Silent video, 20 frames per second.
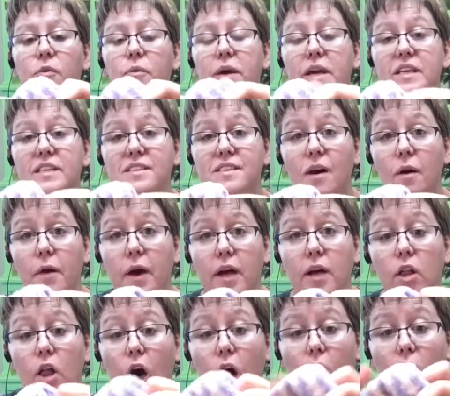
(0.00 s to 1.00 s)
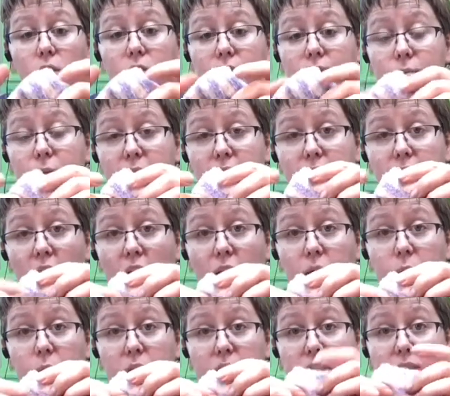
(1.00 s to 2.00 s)
we sew it closed, we've got to
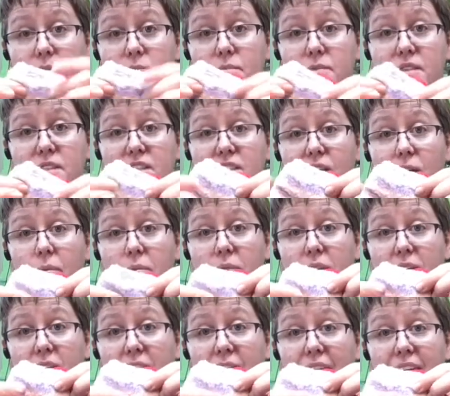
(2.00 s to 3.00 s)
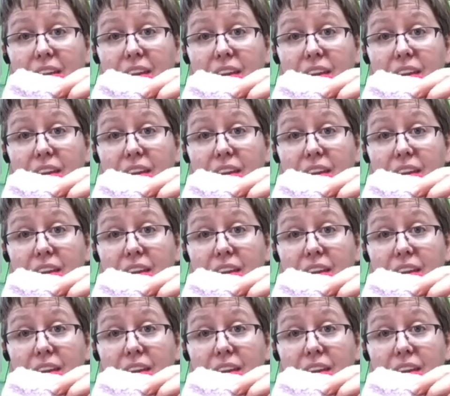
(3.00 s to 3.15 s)
put some something in